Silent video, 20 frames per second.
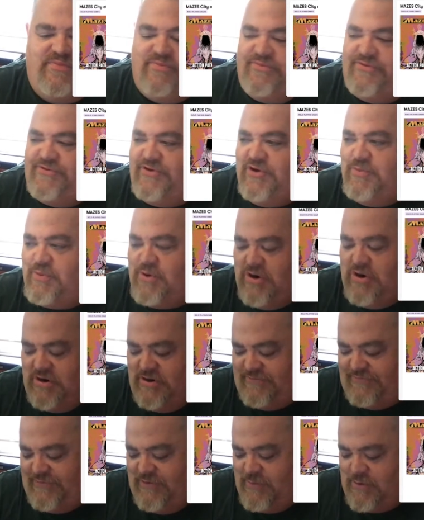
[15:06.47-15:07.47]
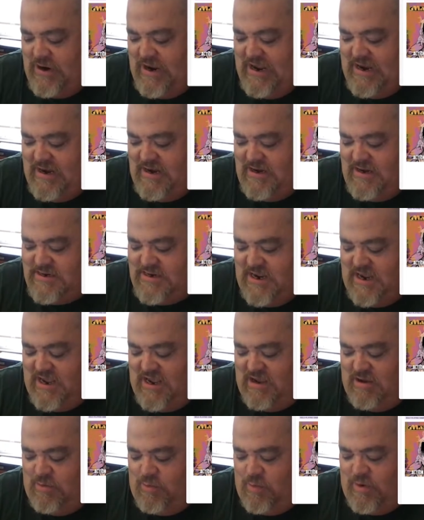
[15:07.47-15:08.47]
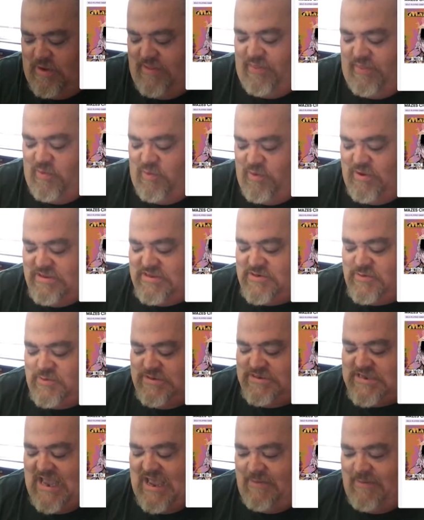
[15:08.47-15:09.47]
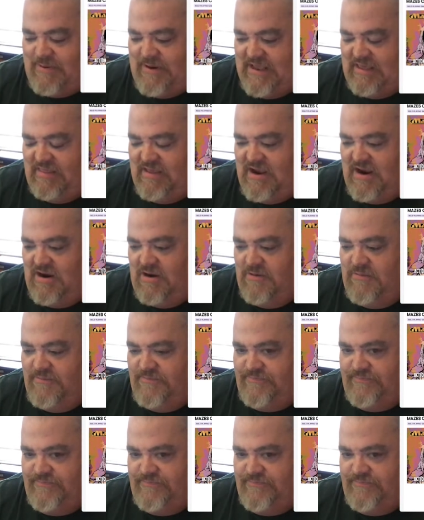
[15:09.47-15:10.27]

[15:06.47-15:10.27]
Super into what's happening there.